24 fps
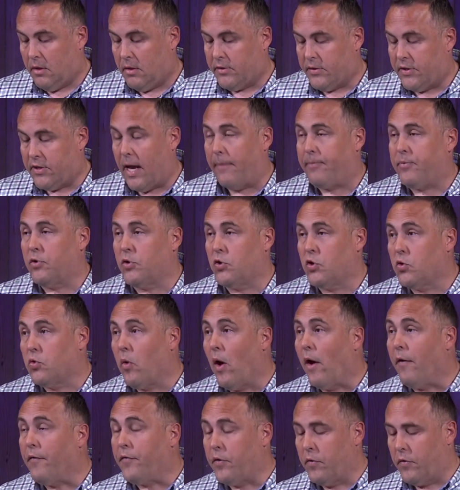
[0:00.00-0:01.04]
Chapters
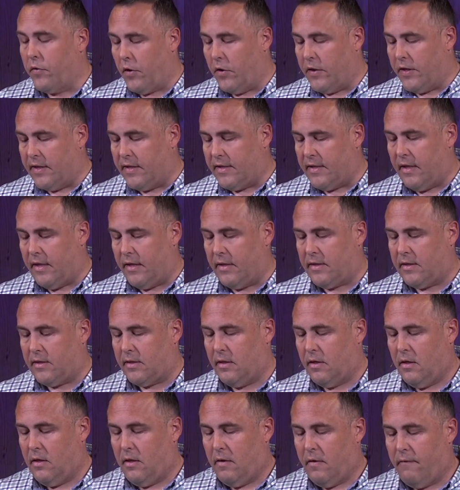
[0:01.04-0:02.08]
12 through 36
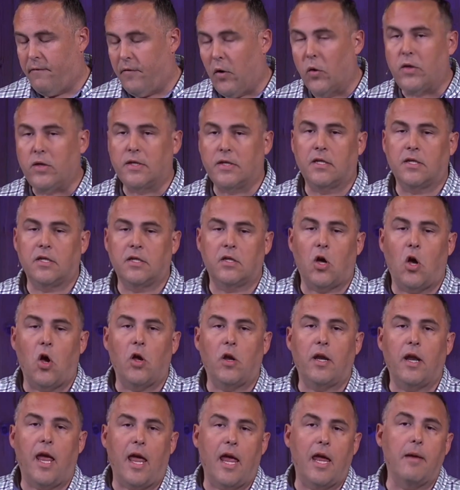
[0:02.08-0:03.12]
focuses
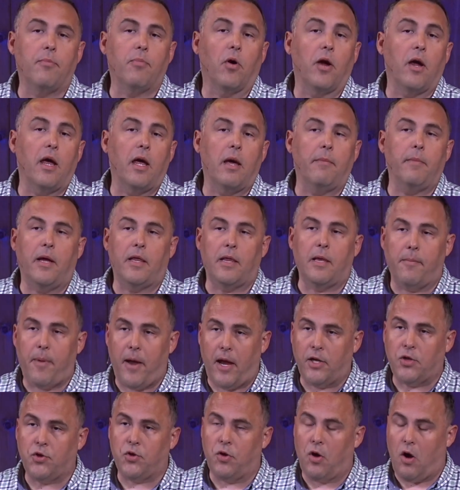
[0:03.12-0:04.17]
on Abraham and the
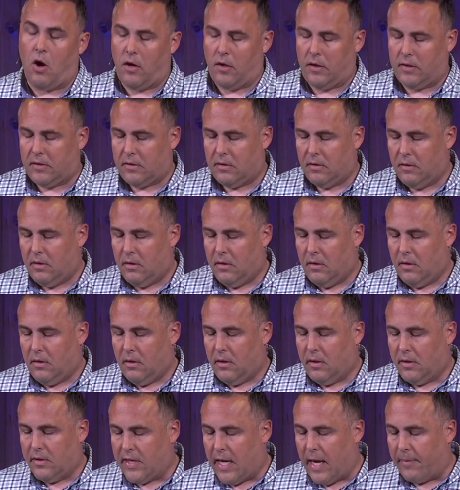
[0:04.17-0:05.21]
patriarchs.
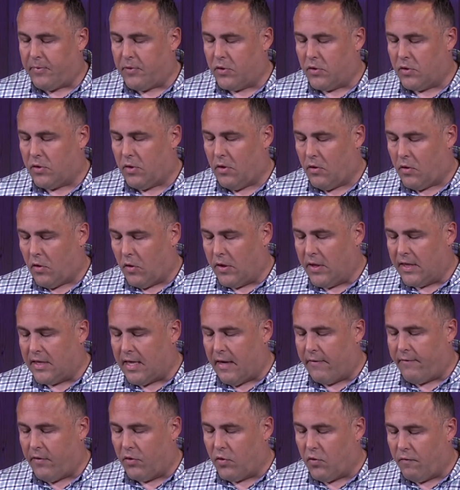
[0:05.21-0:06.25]
Chapters
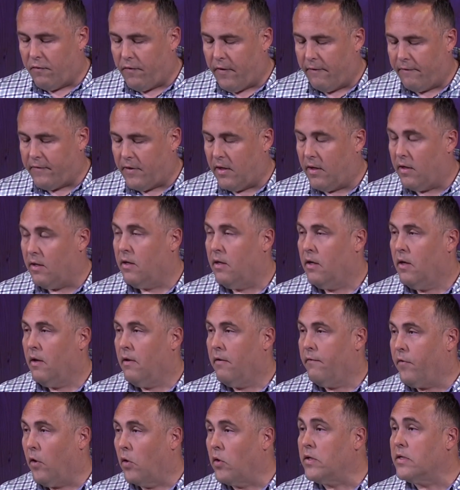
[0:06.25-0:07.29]
37 through 50
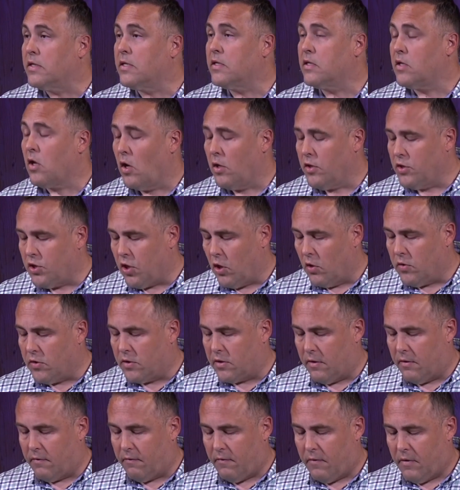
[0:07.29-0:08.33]
focuses on
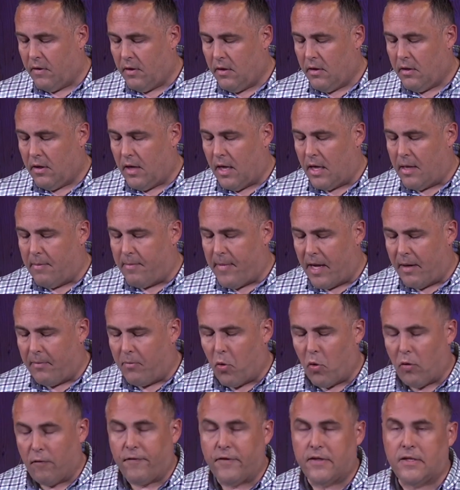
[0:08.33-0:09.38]
Joseph and the
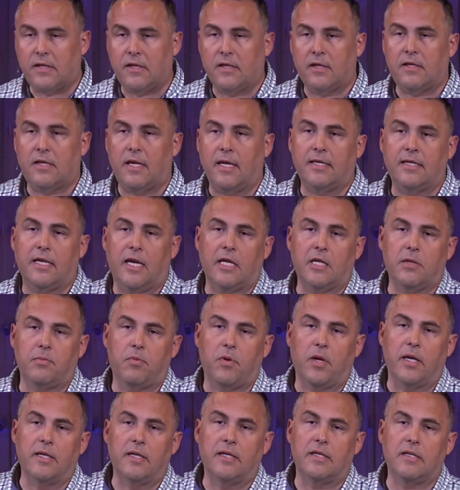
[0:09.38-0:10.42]
metamorphosis that takes
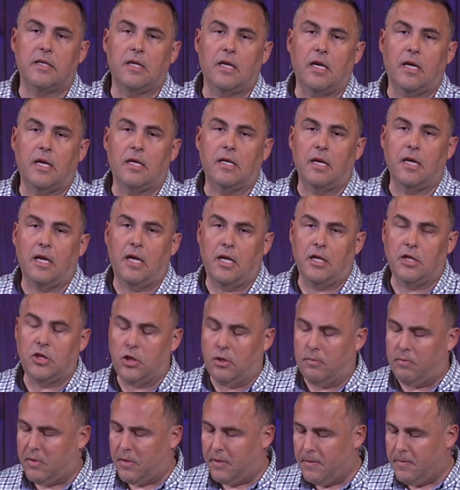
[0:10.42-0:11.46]
place in
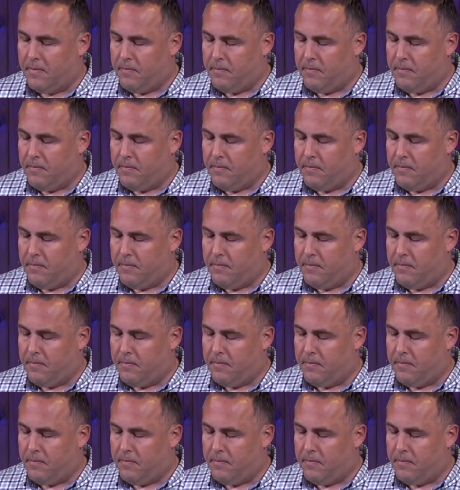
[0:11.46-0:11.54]
Egypt.